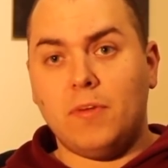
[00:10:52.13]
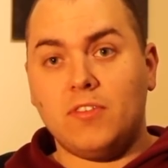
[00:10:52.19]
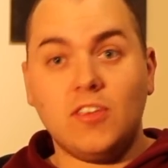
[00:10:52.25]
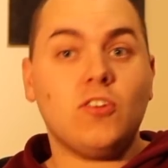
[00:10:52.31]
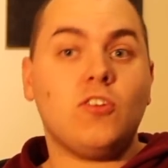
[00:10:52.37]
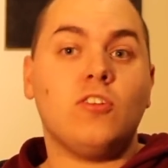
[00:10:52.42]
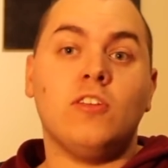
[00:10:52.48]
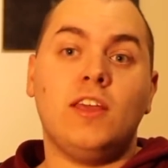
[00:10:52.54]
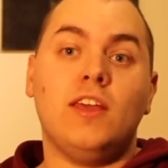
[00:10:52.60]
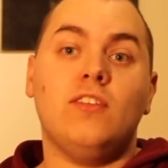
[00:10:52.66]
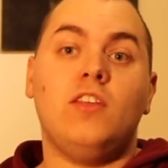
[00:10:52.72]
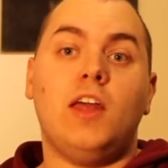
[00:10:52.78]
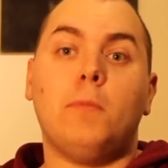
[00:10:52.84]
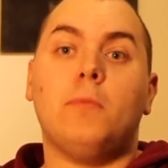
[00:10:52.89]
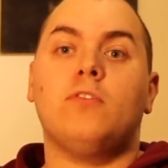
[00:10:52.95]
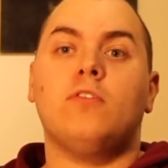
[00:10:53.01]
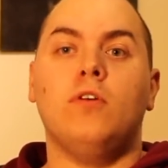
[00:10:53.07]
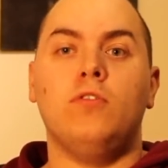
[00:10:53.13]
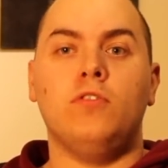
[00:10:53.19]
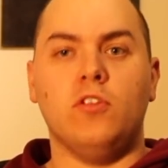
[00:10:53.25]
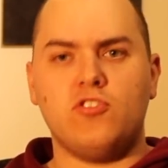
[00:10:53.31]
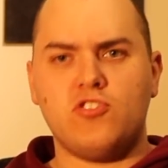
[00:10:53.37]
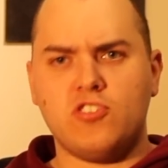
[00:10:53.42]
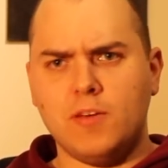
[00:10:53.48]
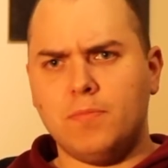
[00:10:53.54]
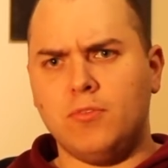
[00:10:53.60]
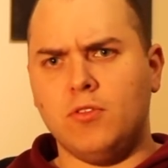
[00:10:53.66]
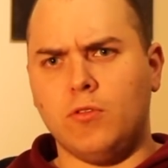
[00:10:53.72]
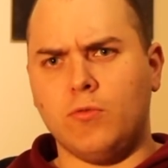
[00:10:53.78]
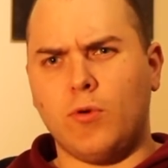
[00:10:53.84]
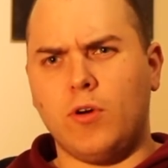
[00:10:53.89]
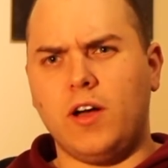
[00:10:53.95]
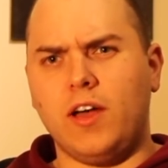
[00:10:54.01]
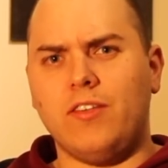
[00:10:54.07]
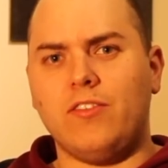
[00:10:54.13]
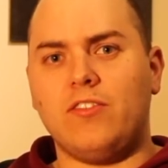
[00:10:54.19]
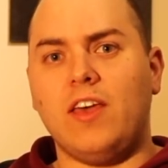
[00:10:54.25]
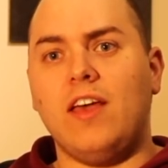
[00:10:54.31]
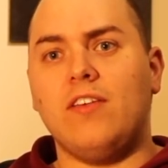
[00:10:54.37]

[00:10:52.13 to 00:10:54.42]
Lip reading: particularly in the episodes that Chibnall writes,